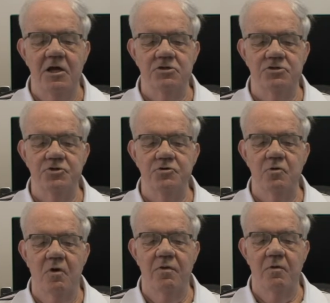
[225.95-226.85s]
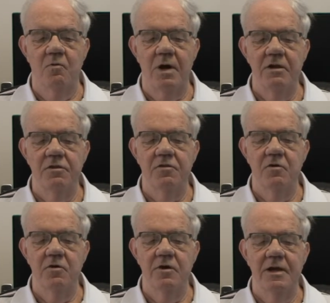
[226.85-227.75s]
is due on the
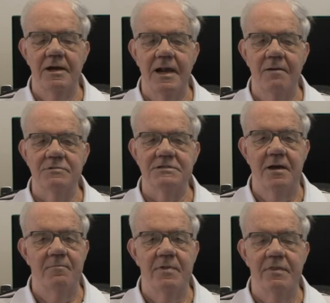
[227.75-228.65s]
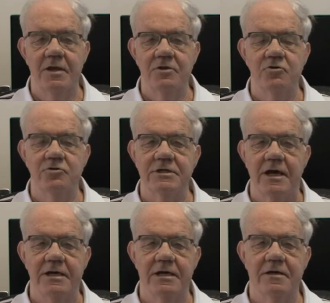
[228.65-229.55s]
1/3 lump sum that you
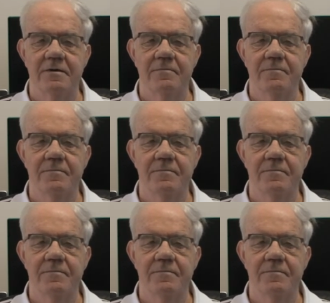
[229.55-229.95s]
take.